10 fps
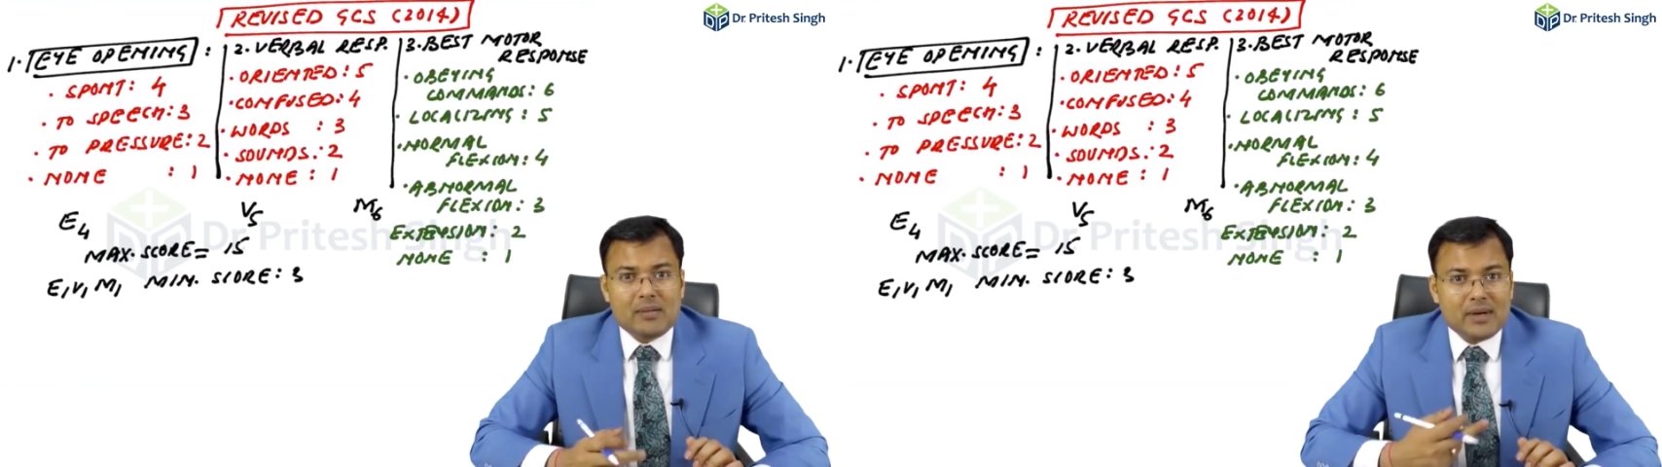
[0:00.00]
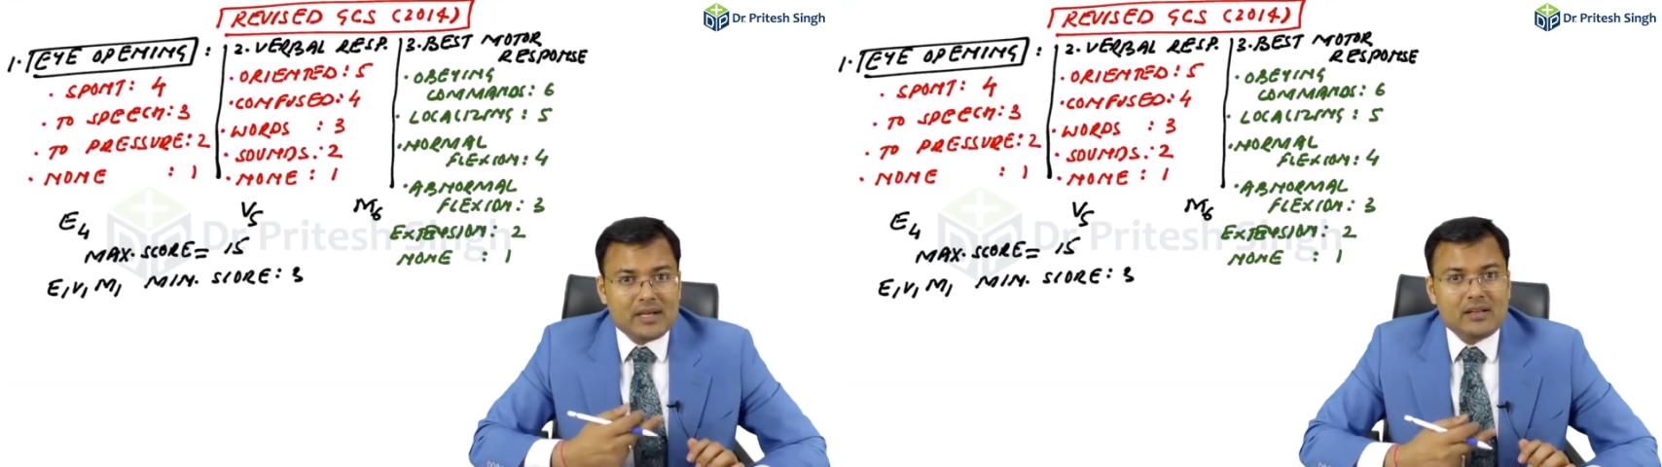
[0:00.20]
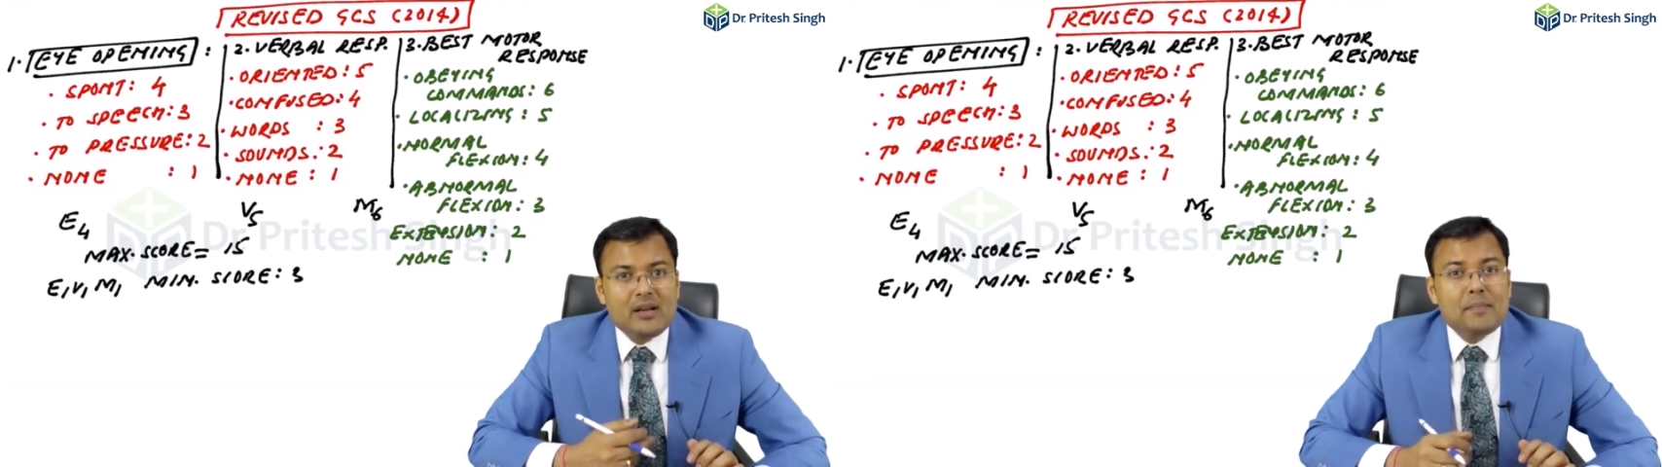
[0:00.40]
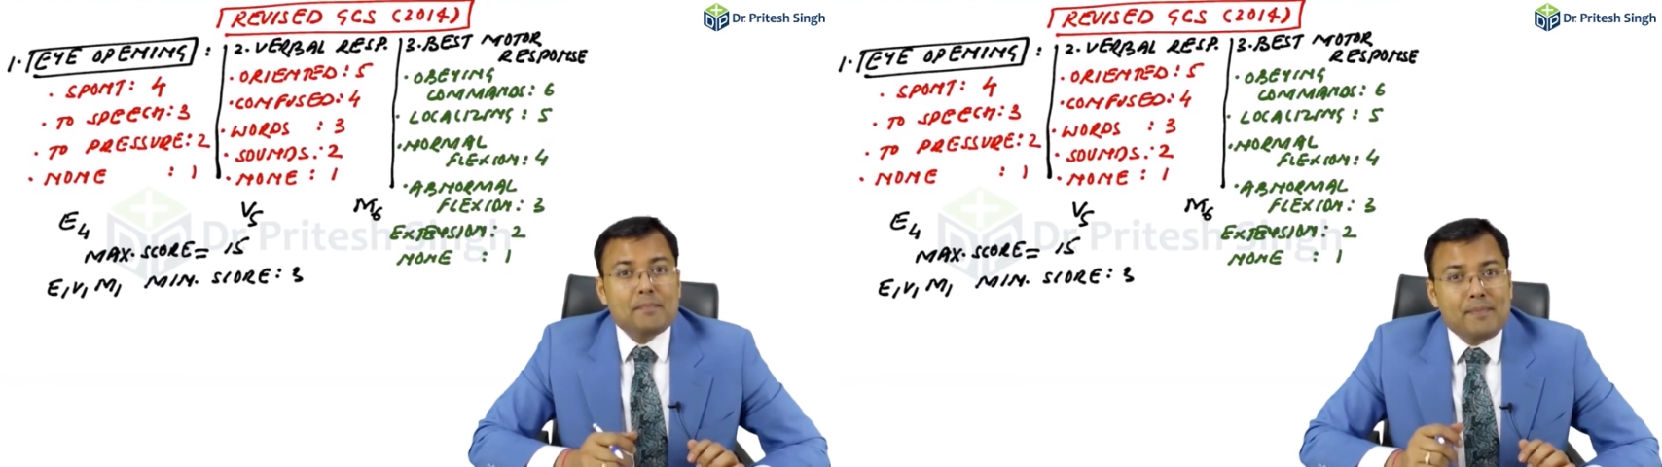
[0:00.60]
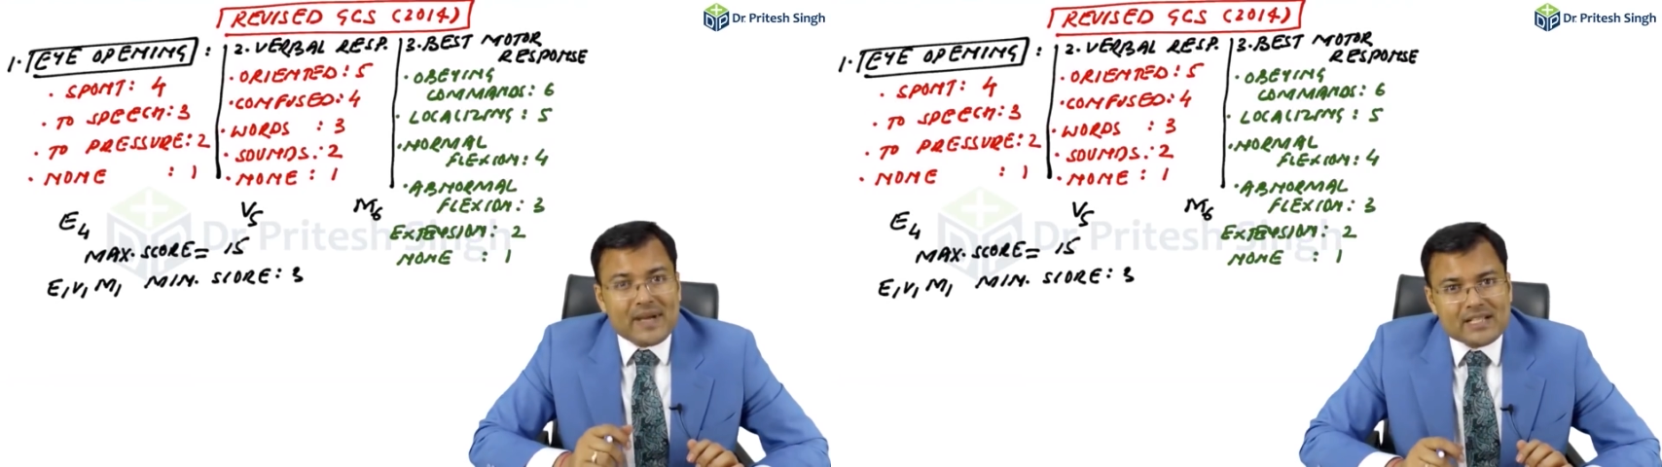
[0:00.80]
but
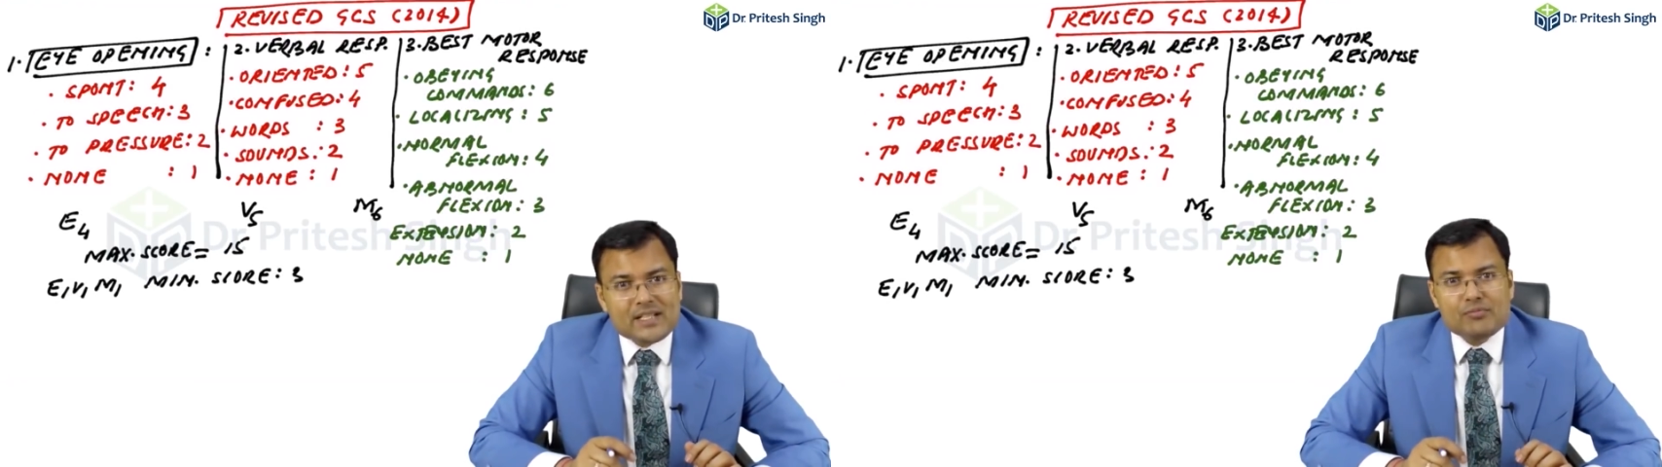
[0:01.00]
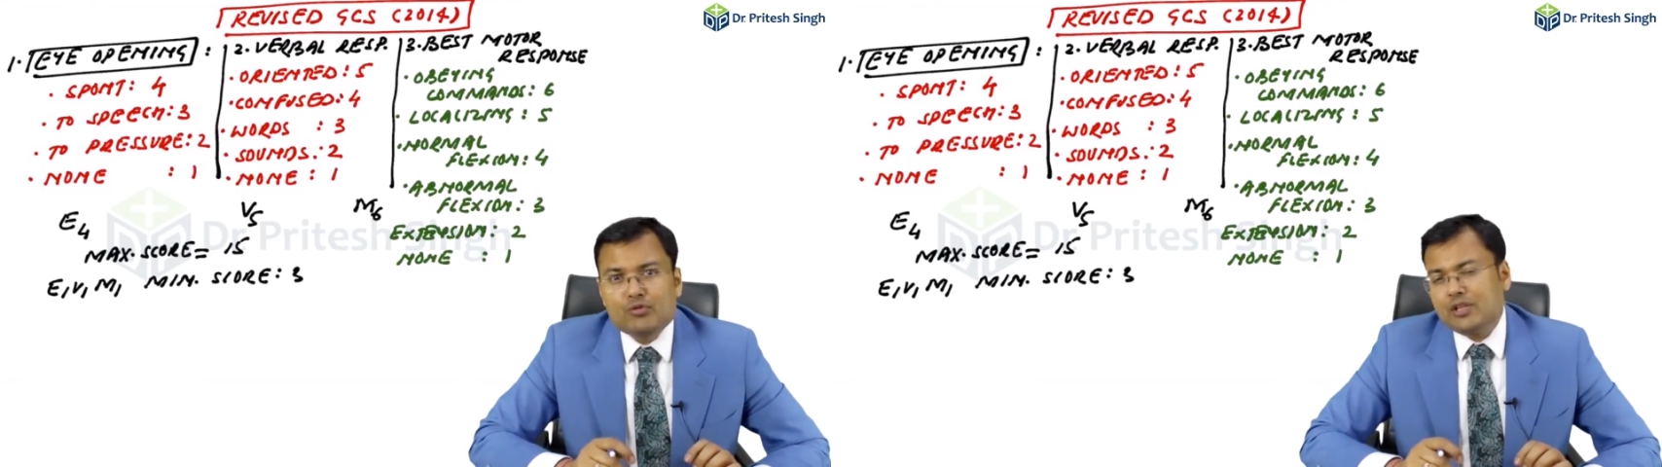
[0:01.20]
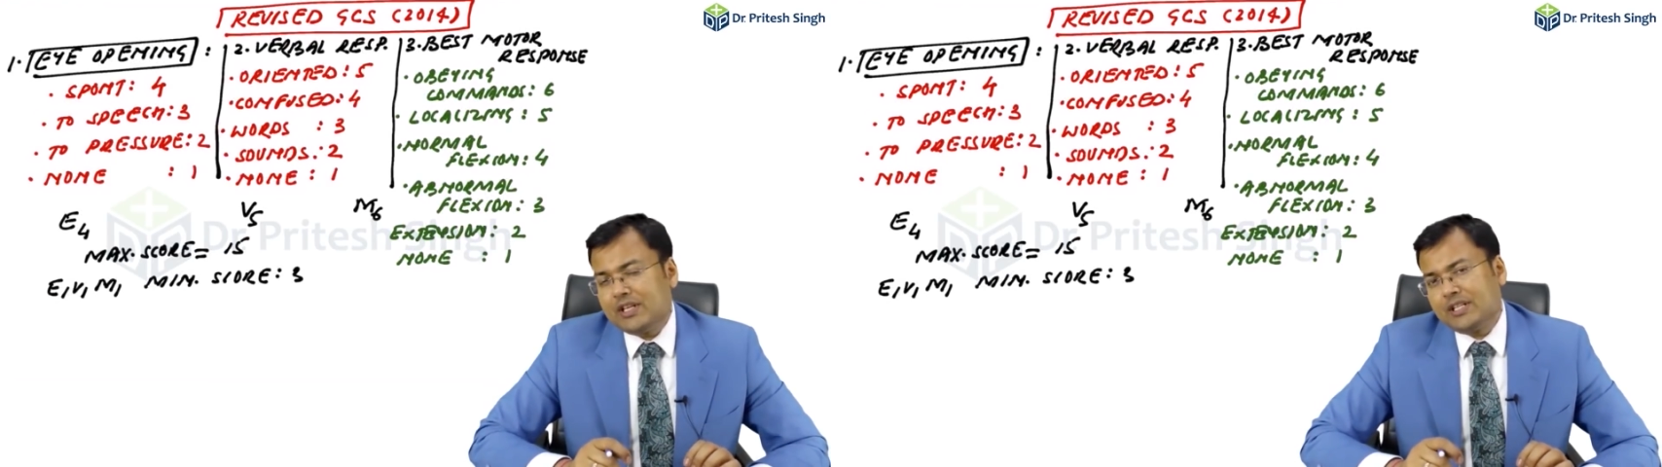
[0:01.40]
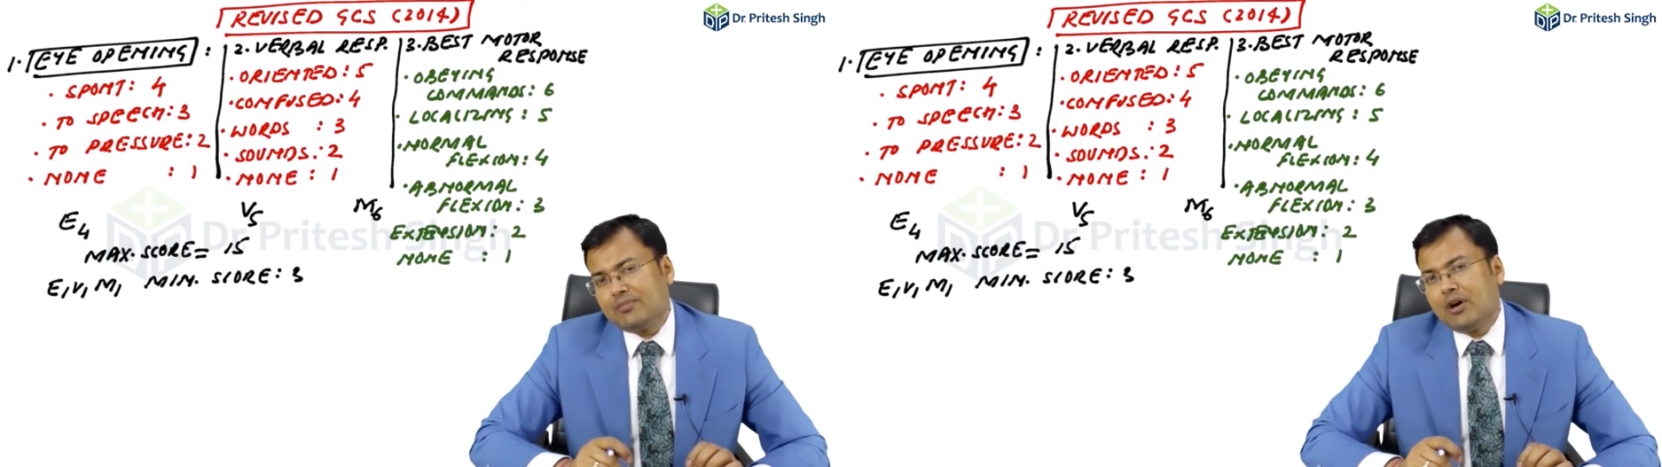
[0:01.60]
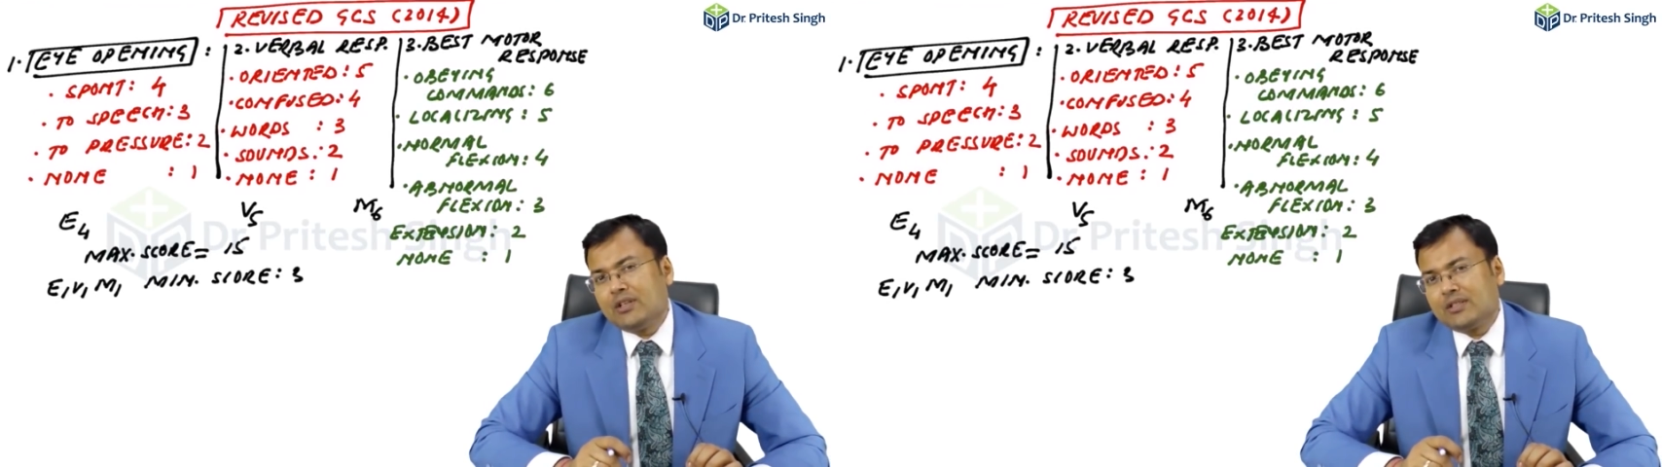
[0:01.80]
best motor
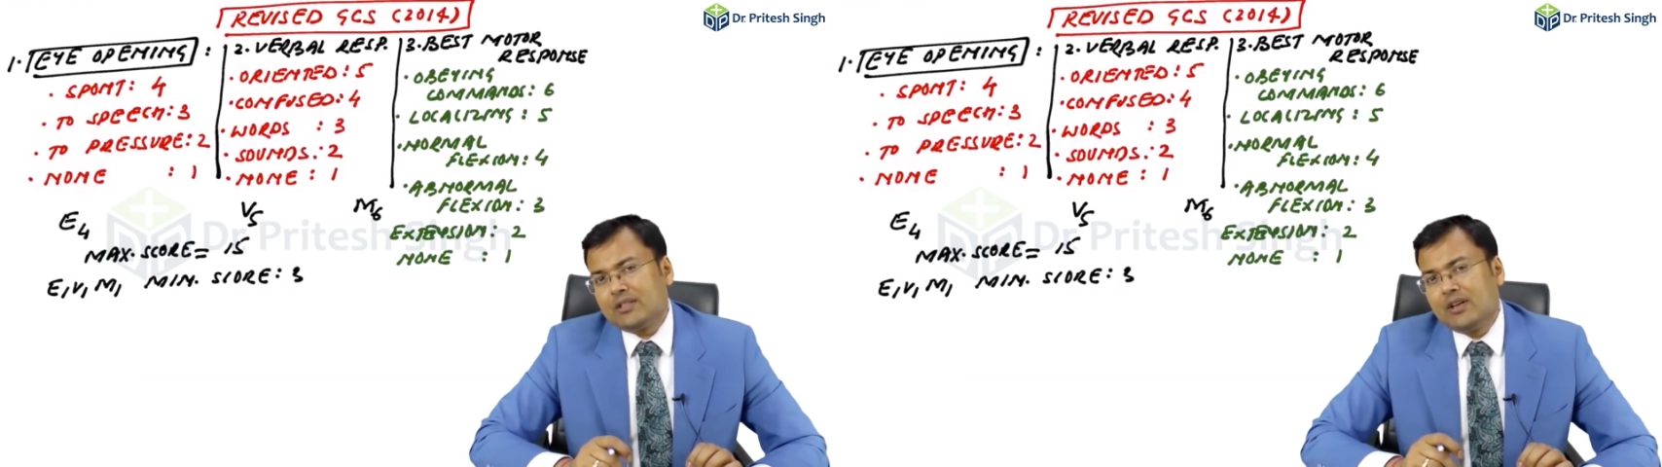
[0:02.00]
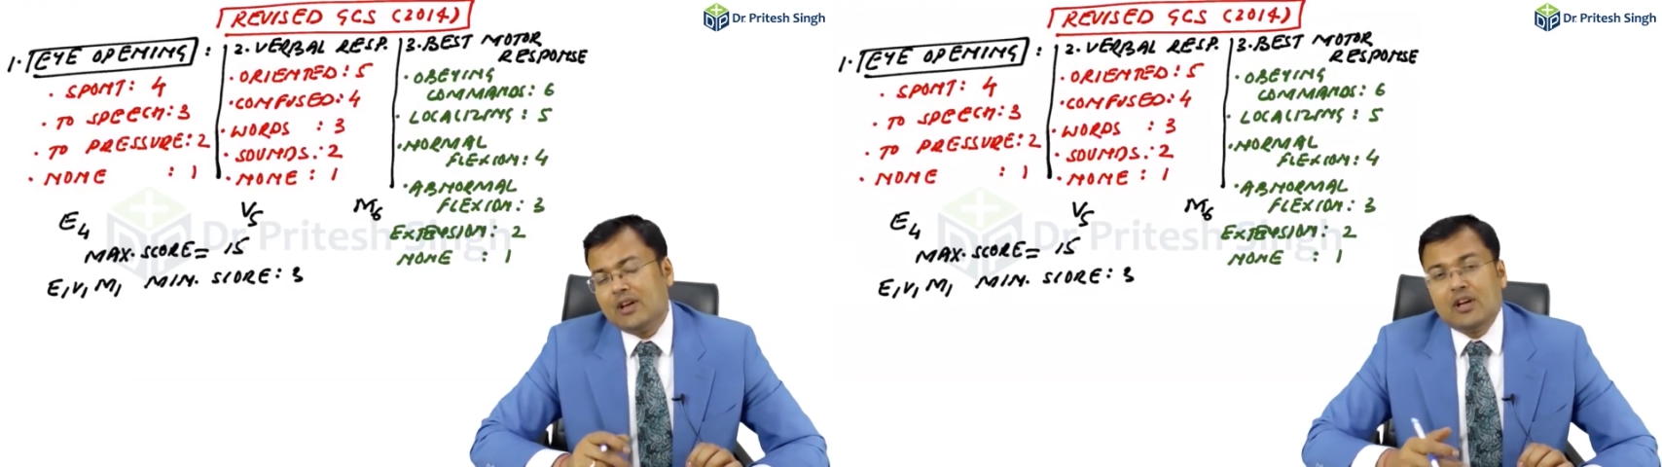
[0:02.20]
response